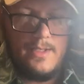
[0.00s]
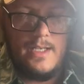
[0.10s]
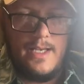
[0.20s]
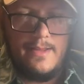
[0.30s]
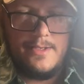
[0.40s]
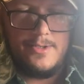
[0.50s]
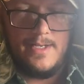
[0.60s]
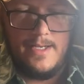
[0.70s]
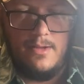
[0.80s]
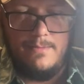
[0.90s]
Yeah, that should
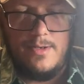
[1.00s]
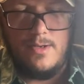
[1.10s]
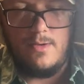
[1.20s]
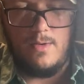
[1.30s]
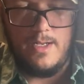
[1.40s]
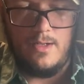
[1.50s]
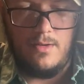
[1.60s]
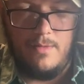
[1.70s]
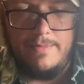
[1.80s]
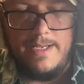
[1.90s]
help quite a
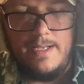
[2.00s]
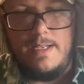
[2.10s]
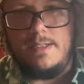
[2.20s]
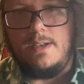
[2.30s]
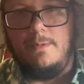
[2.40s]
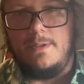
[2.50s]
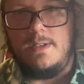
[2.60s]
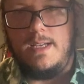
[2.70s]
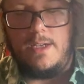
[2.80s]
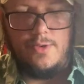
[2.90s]
little bit. It's almost
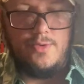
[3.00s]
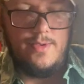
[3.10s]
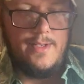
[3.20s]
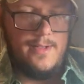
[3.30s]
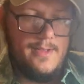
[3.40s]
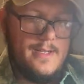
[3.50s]
like a drill.